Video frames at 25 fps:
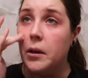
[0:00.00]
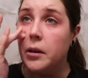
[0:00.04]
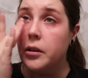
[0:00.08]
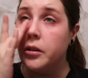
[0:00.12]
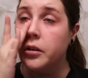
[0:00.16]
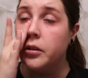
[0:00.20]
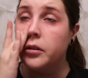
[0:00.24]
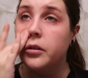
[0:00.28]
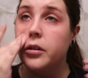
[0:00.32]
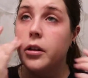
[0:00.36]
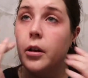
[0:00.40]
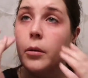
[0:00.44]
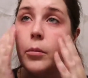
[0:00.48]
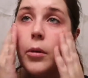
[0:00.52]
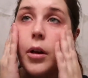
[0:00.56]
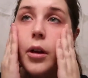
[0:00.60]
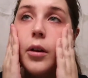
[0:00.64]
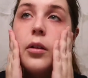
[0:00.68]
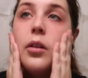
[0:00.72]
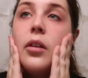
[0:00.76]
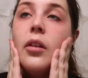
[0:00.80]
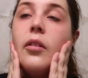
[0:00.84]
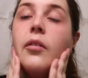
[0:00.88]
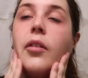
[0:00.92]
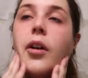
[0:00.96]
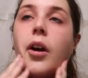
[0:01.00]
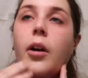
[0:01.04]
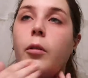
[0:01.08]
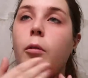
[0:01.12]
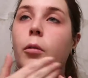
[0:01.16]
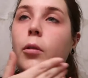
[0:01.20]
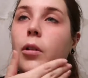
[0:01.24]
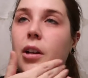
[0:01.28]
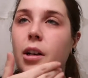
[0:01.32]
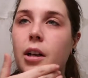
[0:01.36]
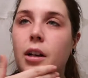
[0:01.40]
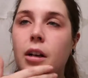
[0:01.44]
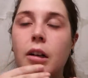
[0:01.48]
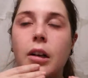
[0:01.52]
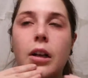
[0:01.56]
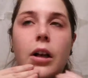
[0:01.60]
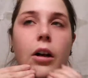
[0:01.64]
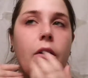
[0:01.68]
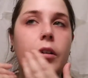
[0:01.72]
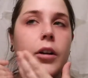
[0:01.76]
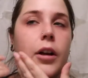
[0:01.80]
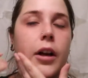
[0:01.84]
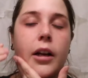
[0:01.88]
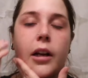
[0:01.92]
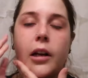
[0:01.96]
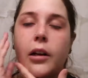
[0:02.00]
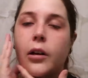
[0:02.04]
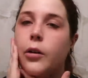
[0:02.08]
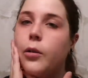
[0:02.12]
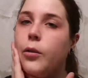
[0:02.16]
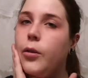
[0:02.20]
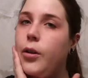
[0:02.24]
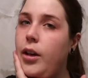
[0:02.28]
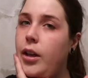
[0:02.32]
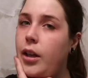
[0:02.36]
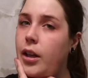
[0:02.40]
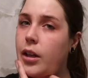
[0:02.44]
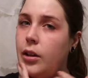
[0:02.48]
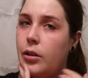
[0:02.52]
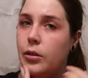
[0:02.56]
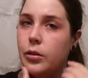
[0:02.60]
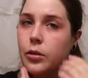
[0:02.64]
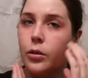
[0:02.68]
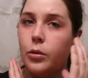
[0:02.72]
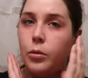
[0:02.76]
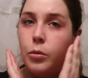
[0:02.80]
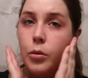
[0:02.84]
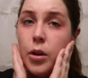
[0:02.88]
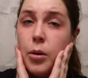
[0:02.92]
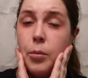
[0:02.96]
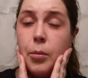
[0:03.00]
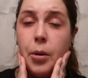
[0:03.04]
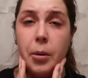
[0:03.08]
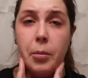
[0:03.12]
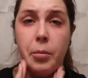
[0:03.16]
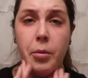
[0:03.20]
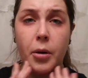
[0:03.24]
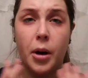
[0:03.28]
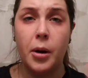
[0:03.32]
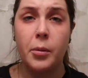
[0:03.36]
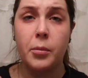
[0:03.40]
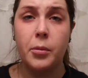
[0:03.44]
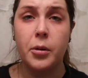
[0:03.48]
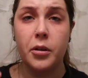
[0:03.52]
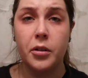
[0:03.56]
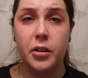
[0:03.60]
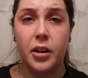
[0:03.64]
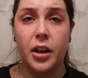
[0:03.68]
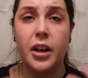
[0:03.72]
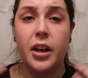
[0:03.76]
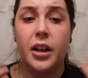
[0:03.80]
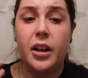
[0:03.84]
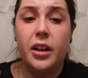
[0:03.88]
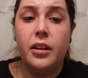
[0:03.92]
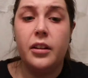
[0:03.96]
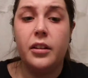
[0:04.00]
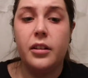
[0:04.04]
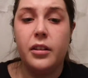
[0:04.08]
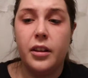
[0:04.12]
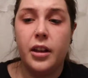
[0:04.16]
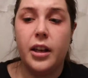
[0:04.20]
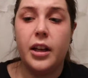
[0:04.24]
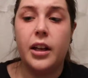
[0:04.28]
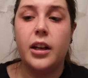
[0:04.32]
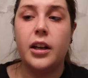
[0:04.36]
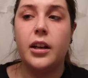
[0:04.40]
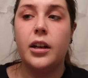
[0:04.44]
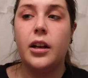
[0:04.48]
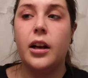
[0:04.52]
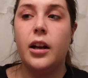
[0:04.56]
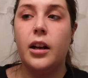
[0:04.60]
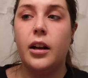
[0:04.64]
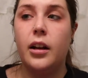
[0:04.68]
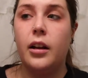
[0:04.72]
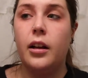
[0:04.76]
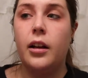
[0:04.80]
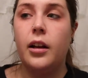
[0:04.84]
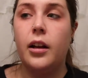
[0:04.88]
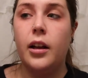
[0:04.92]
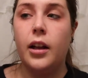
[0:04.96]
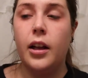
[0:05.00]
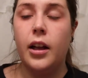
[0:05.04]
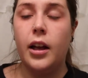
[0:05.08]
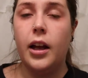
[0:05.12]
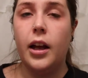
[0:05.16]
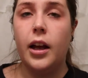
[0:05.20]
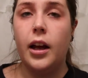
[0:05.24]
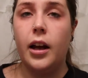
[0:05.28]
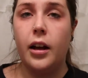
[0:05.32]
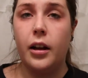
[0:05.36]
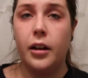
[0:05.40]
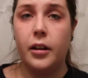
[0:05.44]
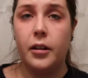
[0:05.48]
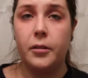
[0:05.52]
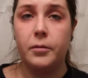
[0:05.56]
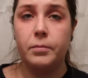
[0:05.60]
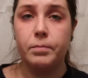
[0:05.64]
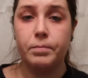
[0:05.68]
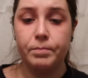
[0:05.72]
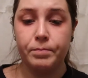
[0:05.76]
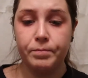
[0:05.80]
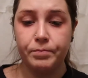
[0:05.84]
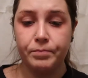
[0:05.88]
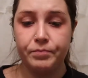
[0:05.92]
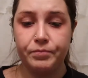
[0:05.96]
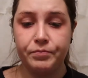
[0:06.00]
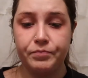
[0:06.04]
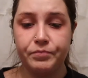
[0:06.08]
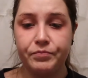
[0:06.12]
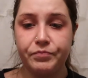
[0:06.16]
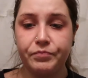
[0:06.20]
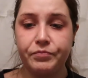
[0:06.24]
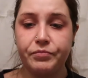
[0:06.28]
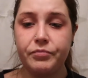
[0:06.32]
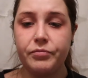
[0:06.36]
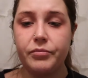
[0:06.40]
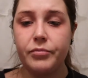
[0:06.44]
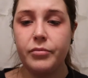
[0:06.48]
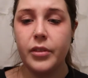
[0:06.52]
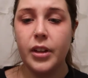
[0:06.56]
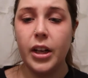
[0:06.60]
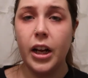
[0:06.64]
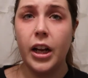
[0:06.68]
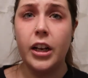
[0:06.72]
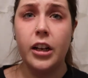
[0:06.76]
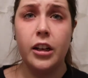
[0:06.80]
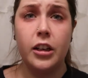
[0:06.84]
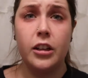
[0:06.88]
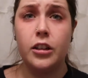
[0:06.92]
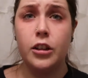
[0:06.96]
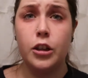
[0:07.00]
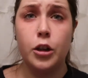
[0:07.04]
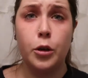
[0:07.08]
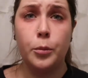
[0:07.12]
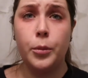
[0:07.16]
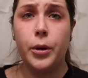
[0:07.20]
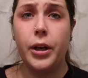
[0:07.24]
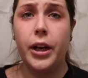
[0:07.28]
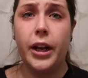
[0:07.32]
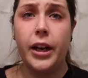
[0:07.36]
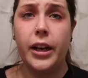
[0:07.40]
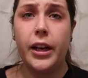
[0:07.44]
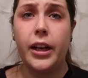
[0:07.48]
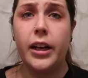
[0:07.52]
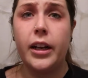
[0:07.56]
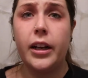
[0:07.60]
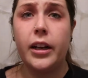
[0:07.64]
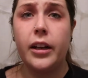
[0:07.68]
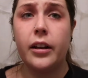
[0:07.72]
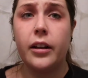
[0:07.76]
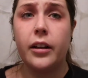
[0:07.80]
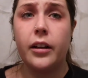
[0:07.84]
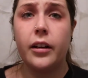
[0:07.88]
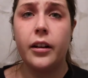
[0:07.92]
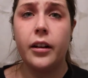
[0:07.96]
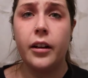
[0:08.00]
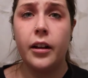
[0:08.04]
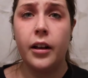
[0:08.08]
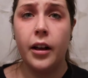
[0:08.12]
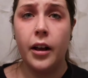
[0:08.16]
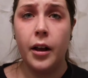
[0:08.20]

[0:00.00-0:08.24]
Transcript: So sometimes if I want to glow and I don't want to use one of my primers that is like an illuminating